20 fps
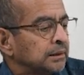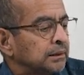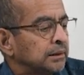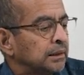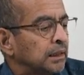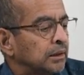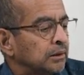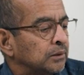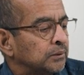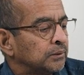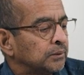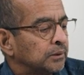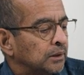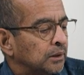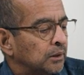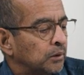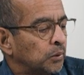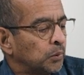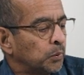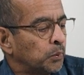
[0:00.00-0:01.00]
Now,
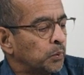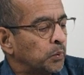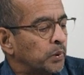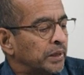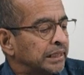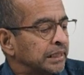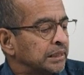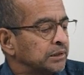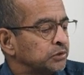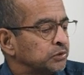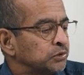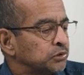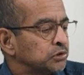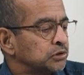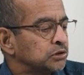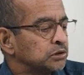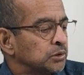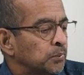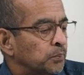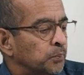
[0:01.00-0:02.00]
when I
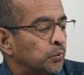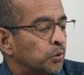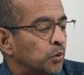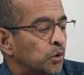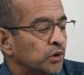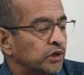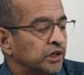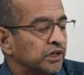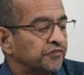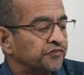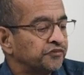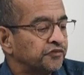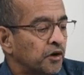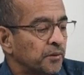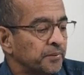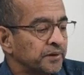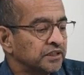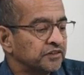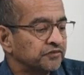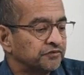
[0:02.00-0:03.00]
use more
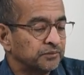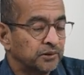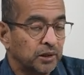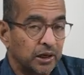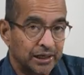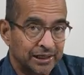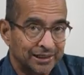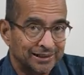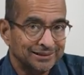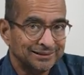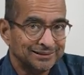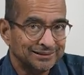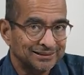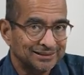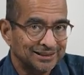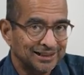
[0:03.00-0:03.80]
informative priors,